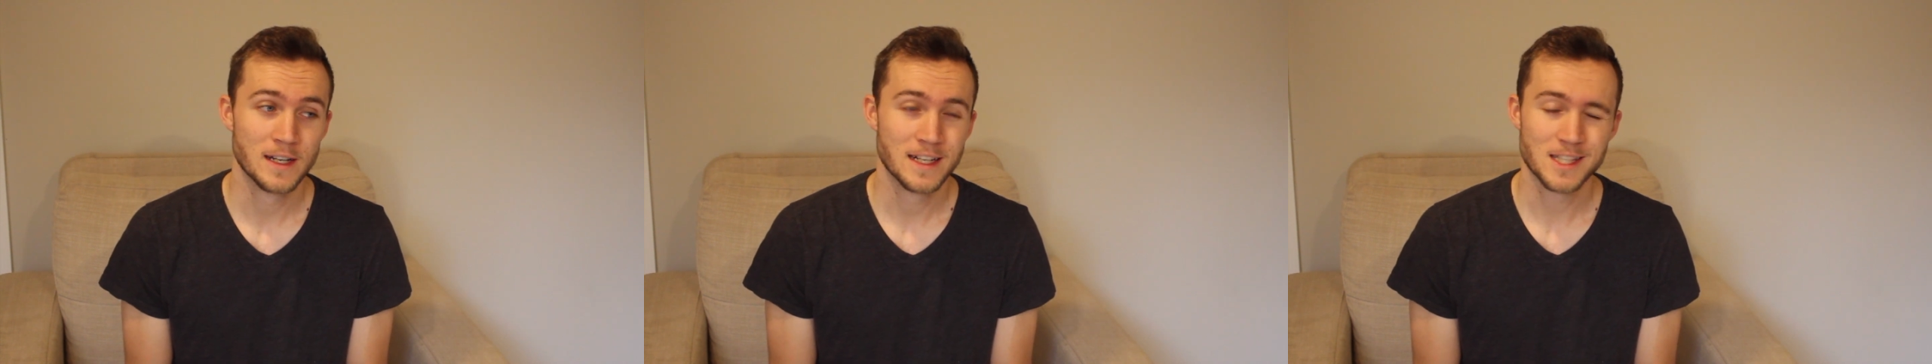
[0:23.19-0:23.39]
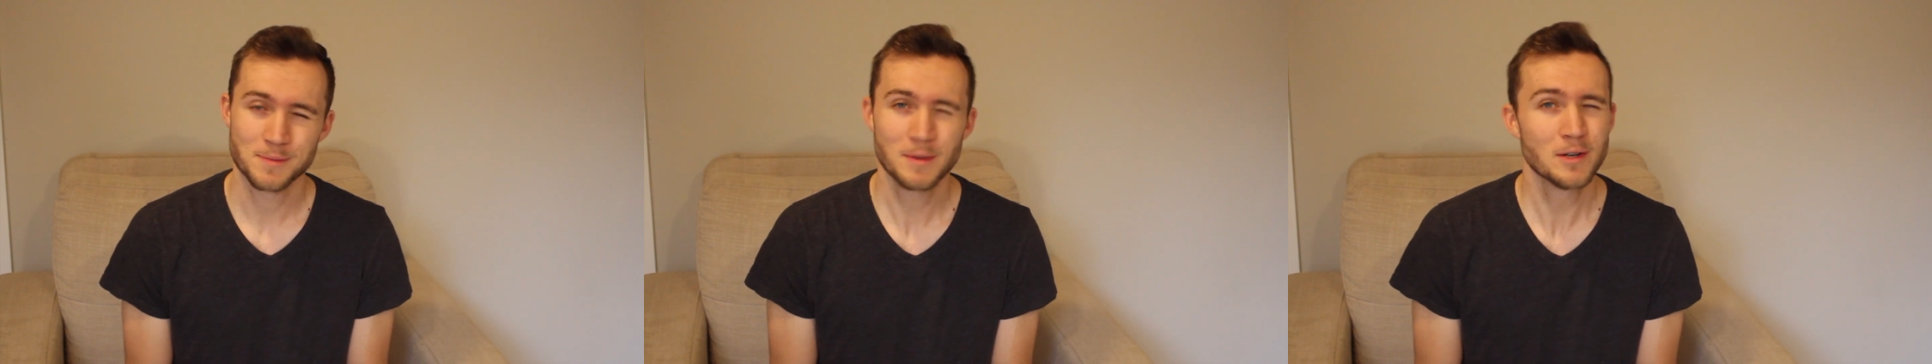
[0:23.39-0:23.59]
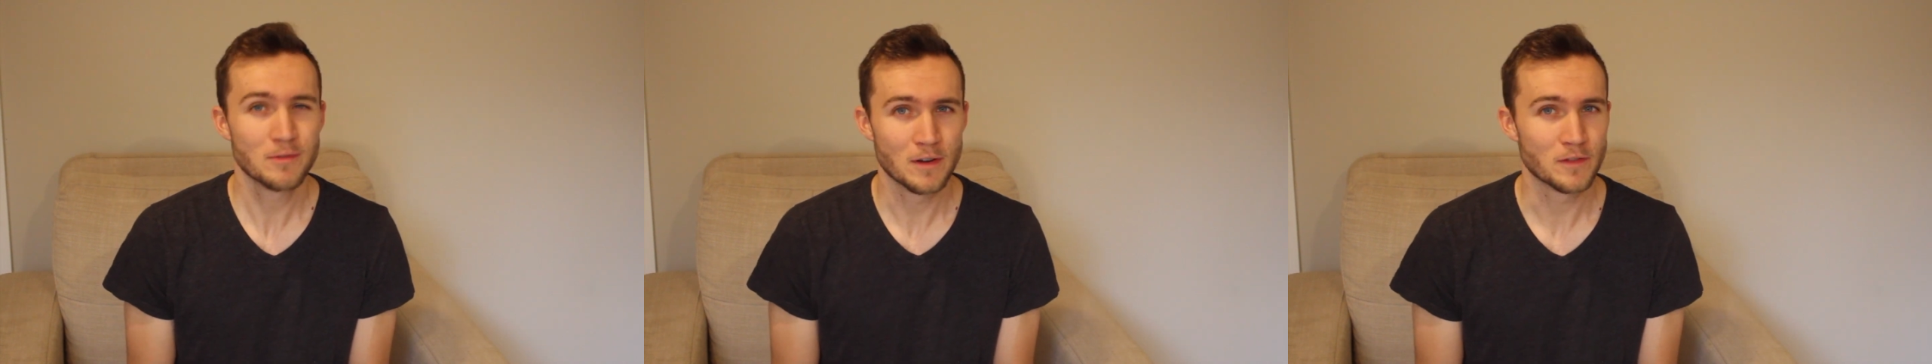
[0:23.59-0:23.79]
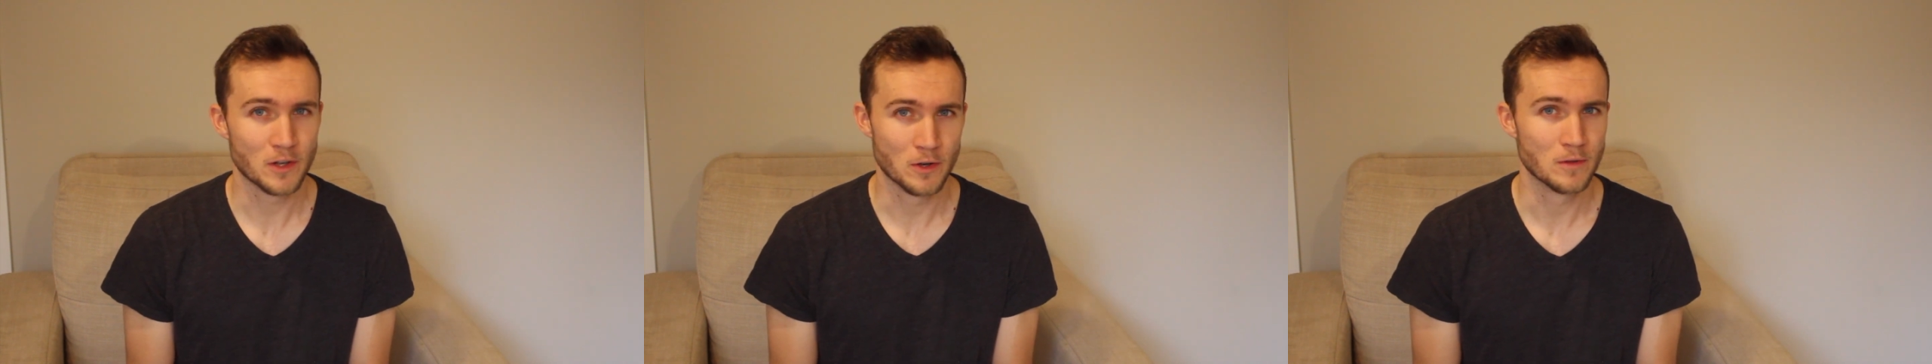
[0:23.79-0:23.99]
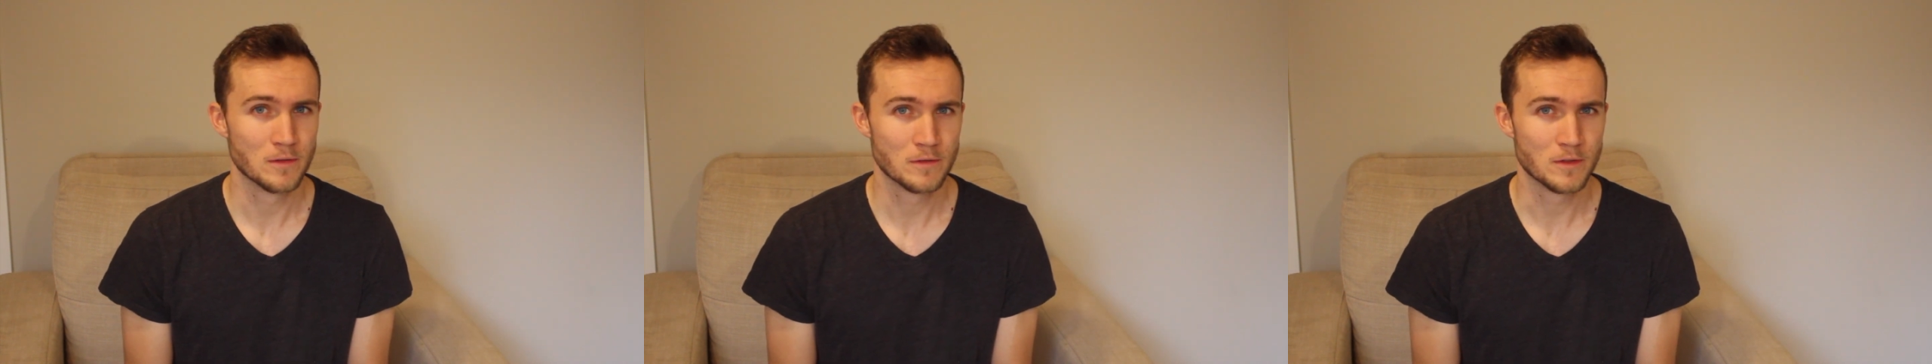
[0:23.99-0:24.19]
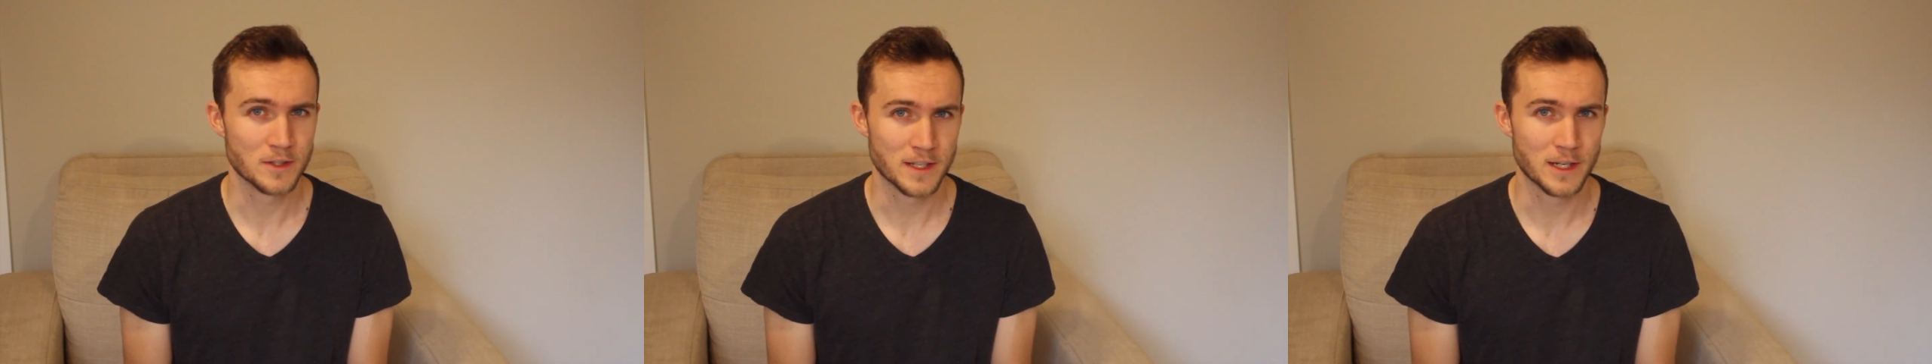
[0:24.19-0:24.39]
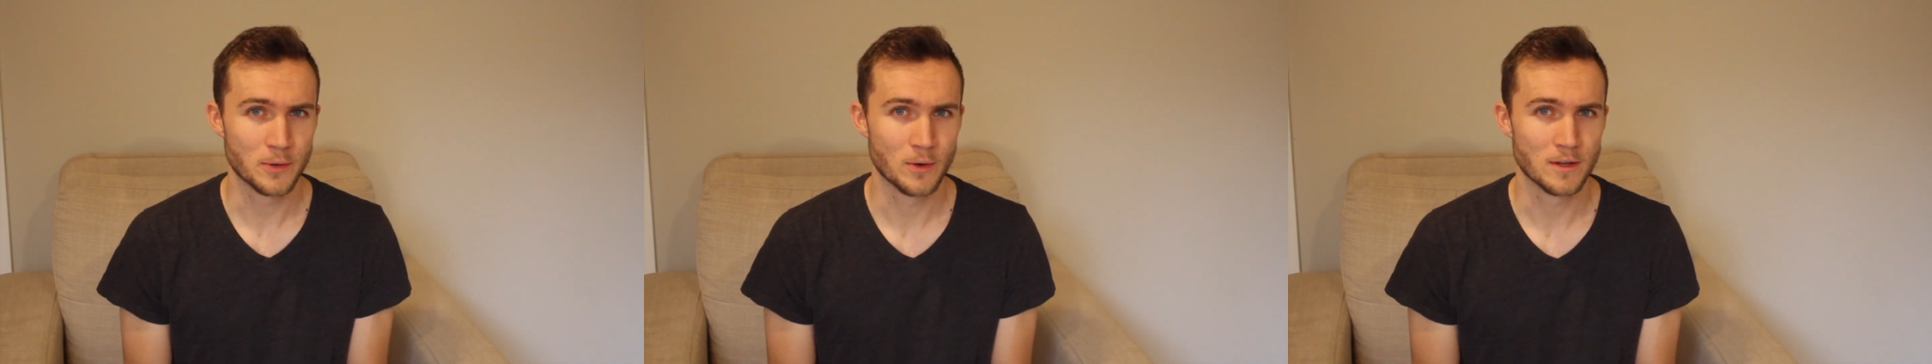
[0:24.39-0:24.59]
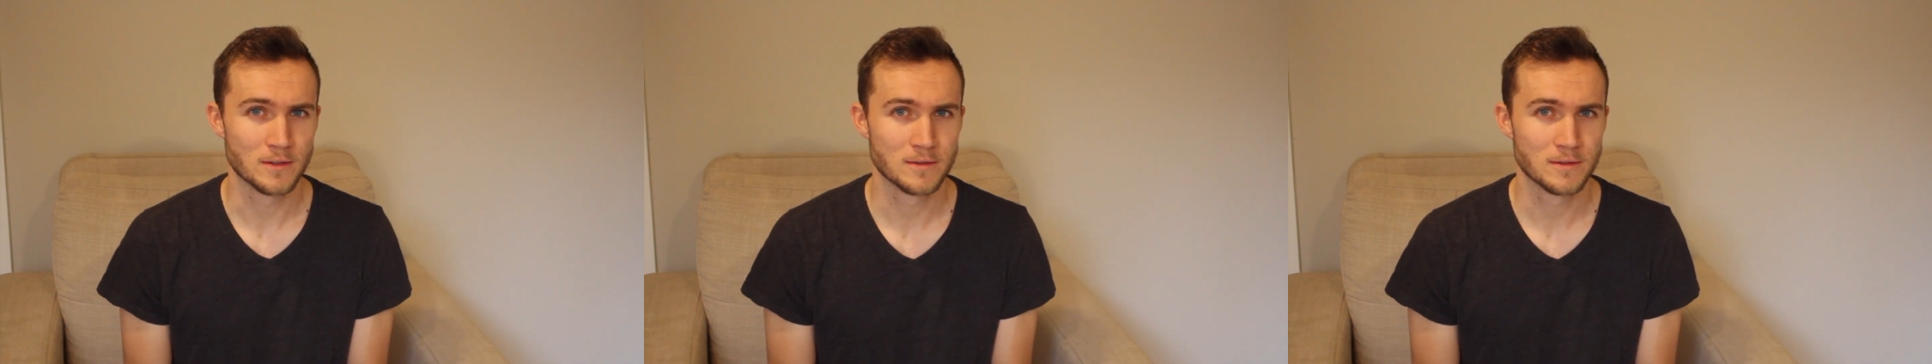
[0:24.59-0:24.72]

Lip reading: It's been a rough go for Saquon.